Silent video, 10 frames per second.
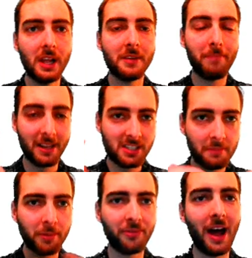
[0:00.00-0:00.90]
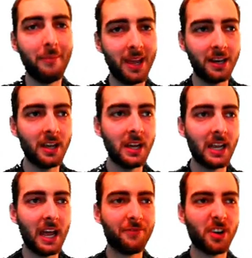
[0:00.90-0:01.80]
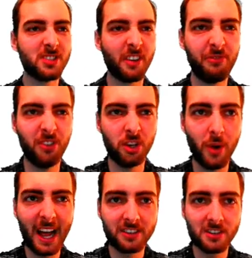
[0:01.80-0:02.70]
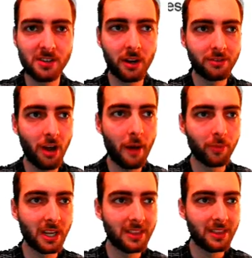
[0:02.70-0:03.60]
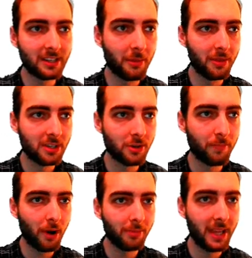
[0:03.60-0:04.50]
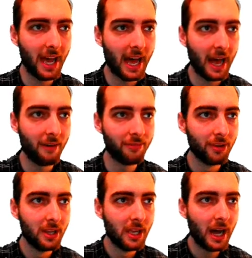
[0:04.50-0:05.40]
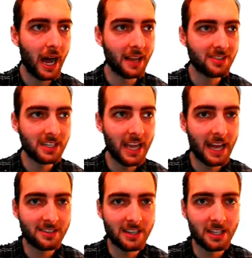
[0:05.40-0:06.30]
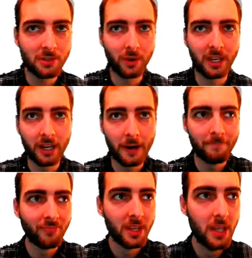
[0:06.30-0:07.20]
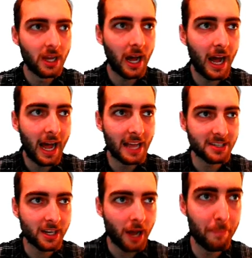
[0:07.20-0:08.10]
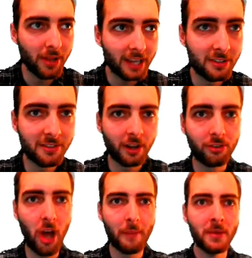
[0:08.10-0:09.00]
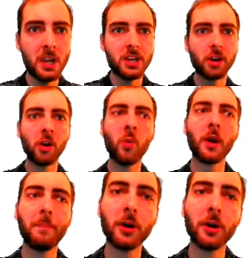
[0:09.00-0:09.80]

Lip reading: by simplify, I mean, if there's a few X's on top, which I think some of these will probably have, see this one here has a couple X's on top. You're going to want to put